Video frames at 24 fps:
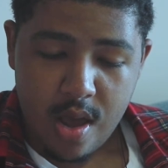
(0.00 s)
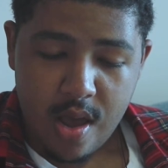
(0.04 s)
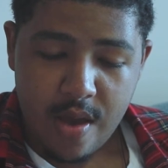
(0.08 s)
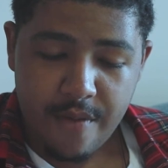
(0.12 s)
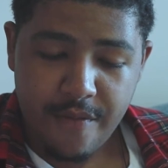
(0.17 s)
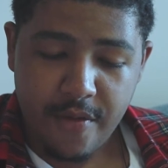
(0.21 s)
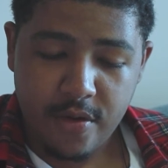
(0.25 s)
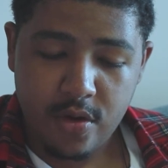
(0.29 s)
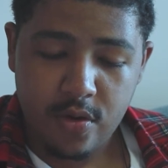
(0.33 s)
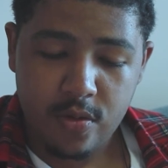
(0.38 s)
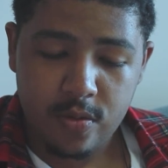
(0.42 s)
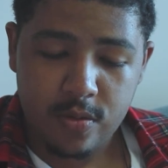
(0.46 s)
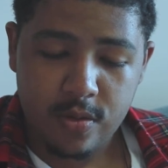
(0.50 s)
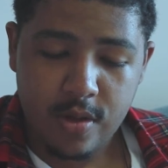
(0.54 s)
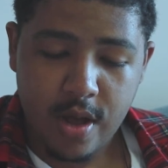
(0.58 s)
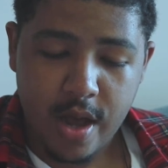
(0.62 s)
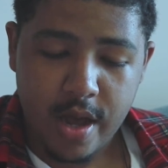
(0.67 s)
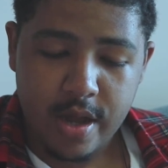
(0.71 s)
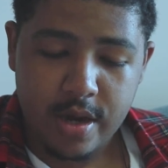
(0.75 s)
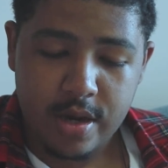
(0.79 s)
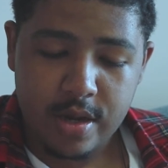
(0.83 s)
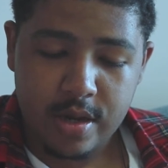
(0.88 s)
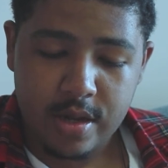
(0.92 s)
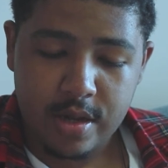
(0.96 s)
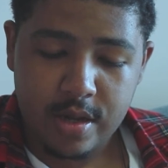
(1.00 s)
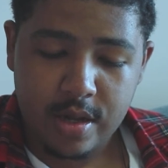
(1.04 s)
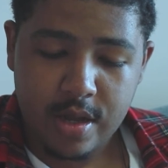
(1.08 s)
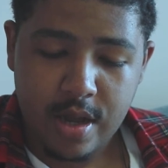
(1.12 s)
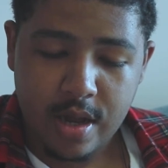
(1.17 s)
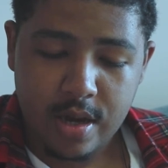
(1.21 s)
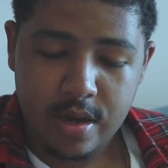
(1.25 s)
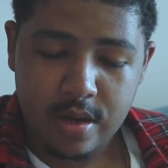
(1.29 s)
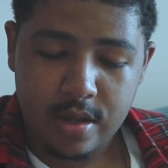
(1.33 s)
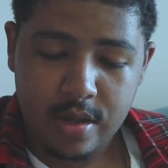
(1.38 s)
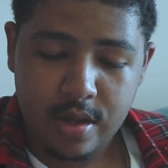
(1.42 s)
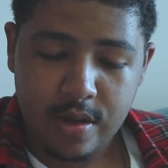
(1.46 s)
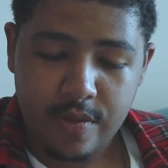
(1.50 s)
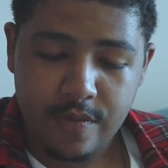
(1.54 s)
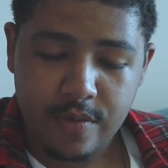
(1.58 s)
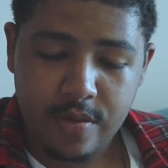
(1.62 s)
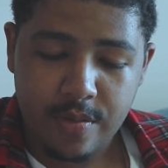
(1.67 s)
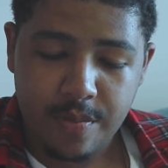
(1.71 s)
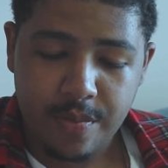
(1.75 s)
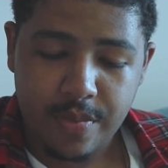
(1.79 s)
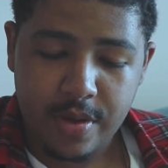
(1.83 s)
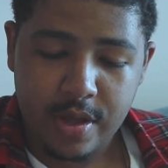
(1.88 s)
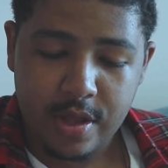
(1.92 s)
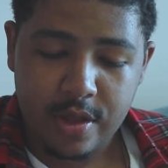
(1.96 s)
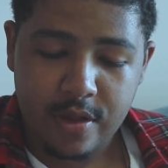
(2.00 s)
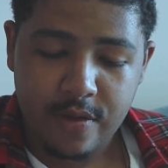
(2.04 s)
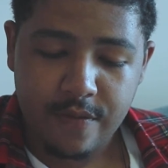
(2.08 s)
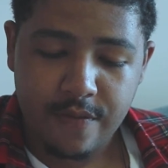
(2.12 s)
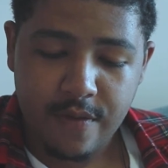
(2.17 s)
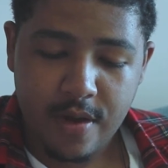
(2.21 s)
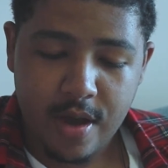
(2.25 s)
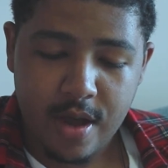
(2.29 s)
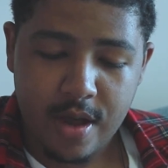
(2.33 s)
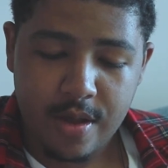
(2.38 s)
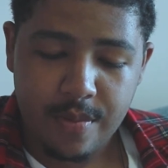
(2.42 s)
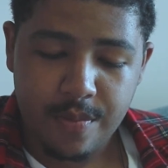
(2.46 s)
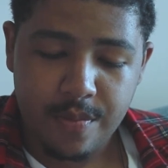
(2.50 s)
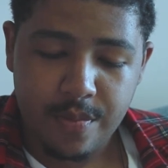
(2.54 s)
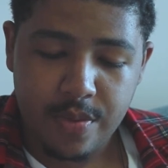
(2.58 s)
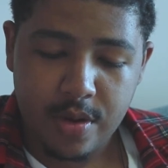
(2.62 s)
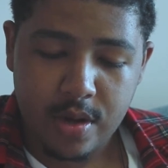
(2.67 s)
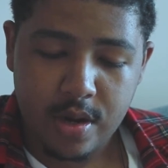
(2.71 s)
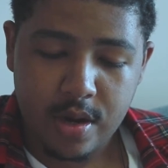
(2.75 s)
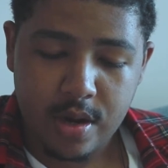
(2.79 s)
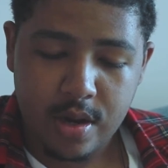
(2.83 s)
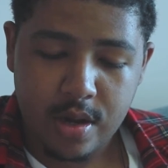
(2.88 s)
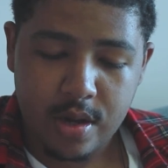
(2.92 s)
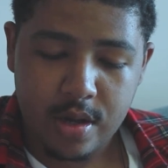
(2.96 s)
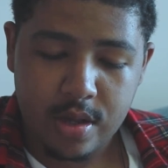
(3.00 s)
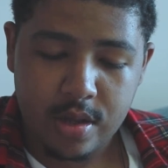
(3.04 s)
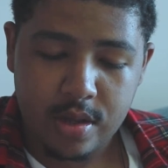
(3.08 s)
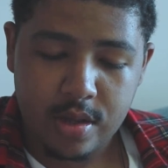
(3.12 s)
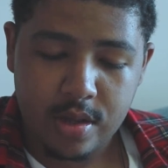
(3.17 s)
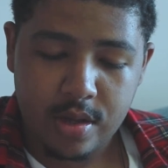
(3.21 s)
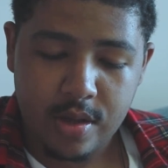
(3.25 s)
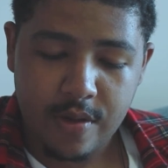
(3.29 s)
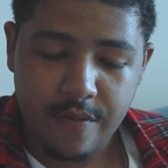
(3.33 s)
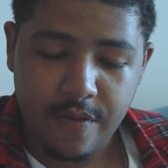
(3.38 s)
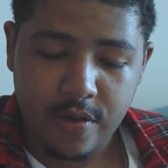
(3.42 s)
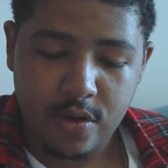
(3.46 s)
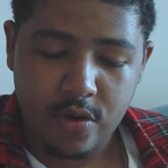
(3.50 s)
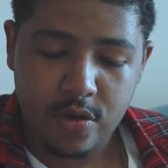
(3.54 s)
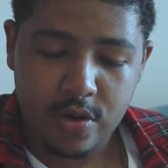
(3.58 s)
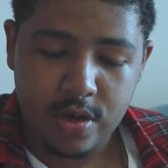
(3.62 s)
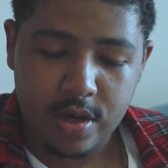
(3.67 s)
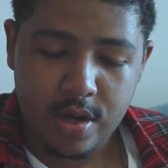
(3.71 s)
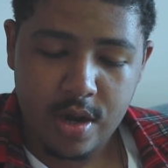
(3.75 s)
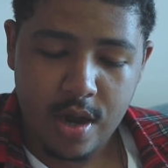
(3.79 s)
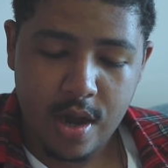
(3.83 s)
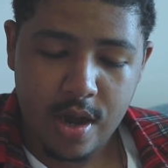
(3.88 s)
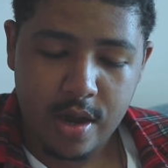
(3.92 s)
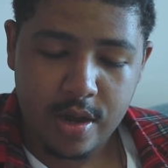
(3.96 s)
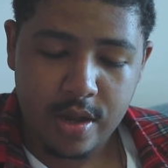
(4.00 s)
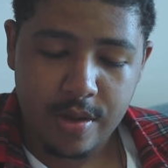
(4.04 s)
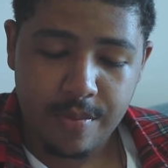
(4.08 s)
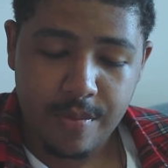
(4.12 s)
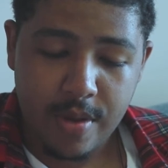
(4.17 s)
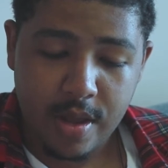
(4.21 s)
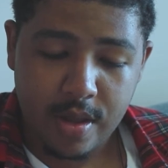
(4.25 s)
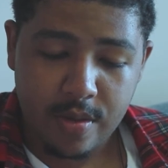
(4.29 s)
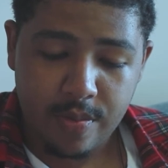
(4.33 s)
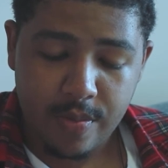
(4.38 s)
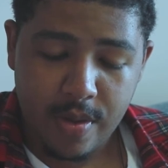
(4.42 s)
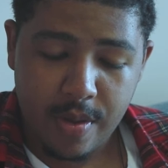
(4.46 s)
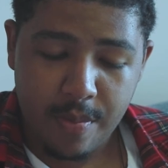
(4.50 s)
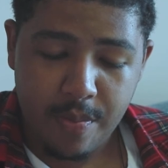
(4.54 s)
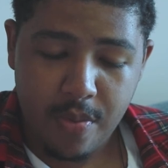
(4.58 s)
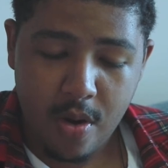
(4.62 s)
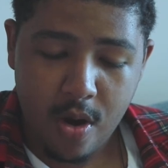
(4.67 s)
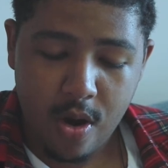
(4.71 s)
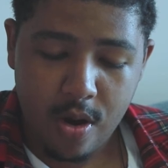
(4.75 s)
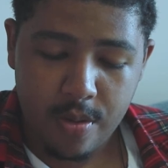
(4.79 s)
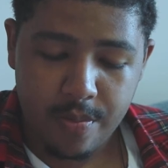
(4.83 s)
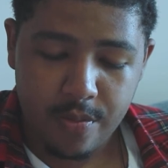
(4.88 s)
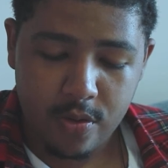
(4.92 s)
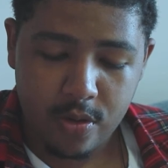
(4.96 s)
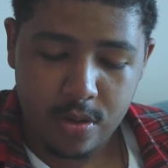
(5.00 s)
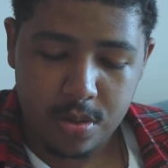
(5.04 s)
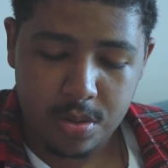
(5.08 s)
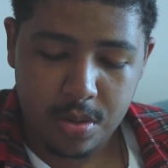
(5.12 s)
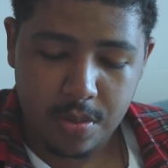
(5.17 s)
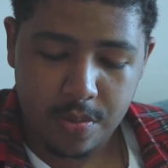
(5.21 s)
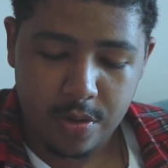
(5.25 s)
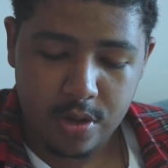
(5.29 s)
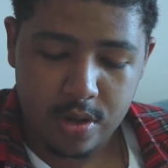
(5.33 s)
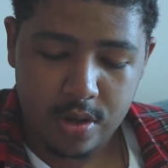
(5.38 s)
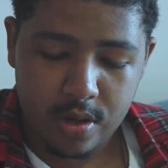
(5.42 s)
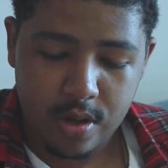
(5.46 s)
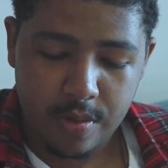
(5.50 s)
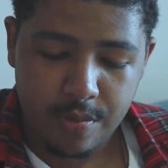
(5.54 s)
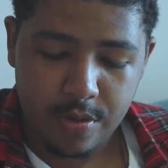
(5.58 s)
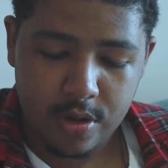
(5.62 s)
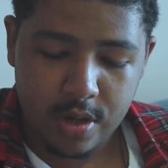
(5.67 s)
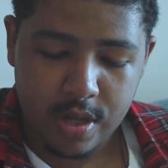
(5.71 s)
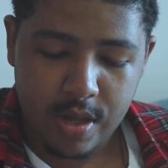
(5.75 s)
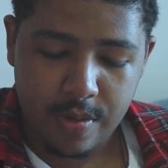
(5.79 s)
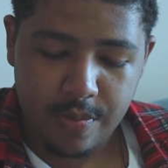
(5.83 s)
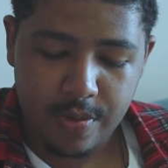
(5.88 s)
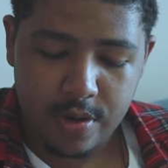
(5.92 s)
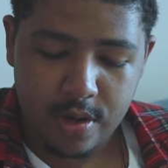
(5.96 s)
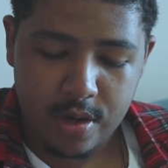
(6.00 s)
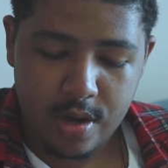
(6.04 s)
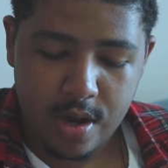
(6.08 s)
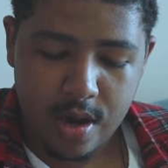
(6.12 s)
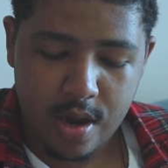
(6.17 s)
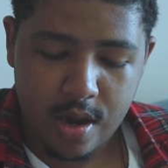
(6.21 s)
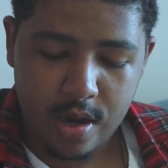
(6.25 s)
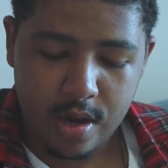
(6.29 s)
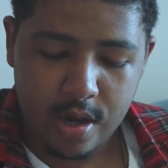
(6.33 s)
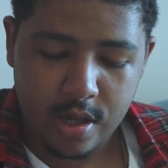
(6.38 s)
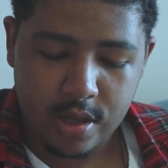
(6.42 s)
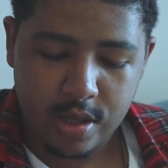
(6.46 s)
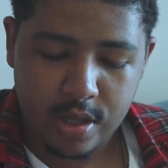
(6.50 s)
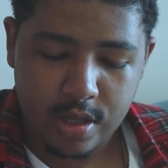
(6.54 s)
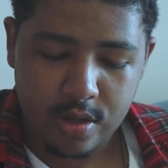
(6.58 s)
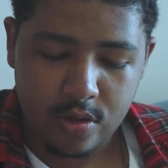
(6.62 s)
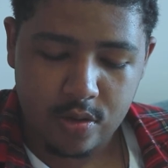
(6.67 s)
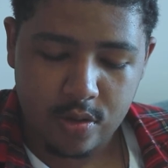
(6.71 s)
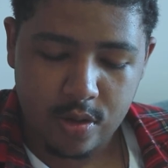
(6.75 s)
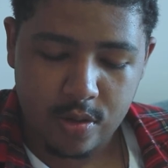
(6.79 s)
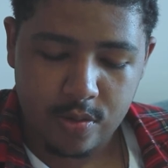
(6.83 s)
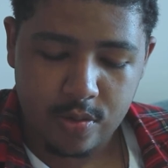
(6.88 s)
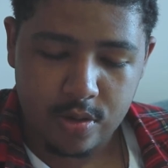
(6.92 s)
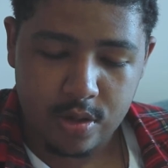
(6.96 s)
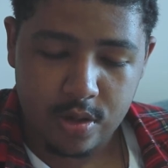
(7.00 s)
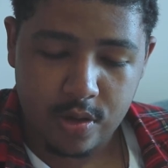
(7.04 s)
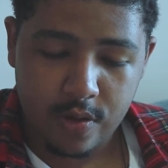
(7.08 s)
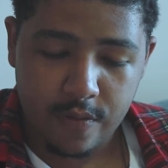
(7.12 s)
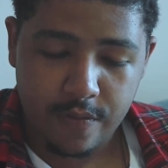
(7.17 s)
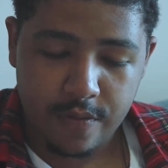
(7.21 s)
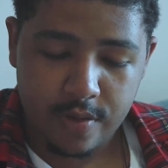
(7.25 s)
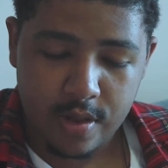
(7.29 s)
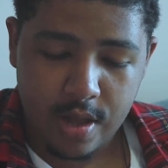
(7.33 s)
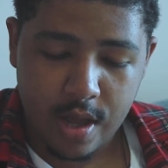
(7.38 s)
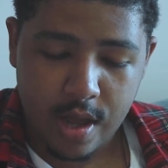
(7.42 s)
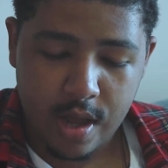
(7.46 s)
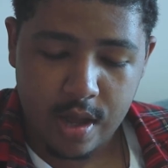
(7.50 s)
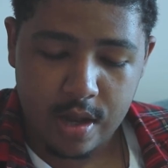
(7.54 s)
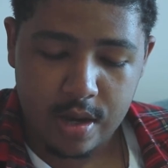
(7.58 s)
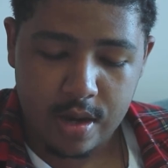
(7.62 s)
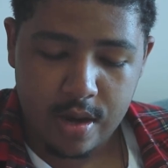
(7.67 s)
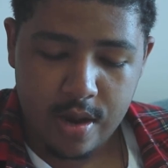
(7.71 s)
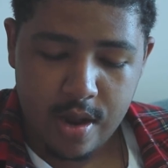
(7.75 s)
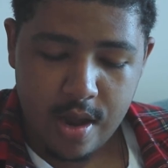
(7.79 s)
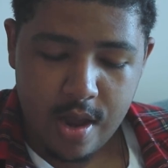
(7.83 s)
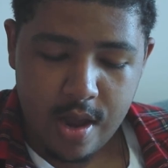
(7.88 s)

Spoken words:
If I do lighter, it kind of gives a beach vibe, but if I do it dark, it makes me pop more. So I'm gonna keep it dark. I think that's all I want to do for that.